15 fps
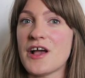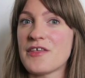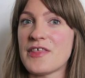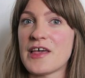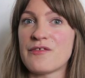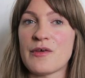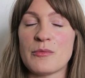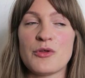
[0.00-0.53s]
I
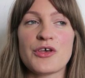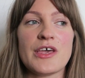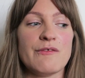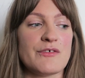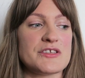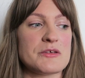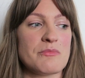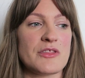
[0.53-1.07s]
think if I'm looking
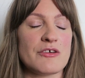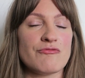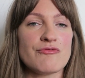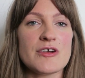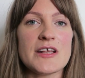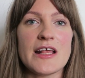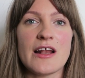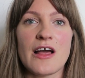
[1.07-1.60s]
for something
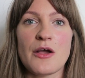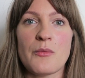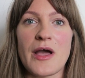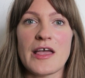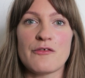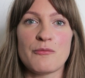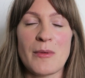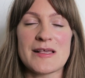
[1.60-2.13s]
really
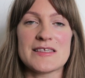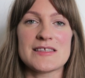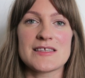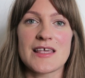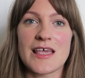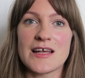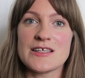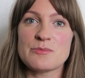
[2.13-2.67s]
lightweight, if my
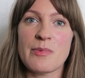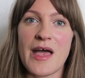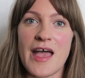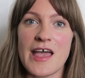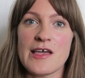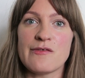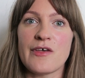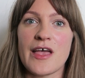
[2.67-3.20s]
skin is
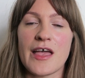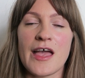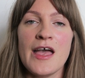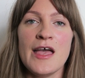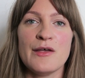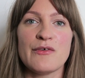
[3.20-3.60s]
behaving,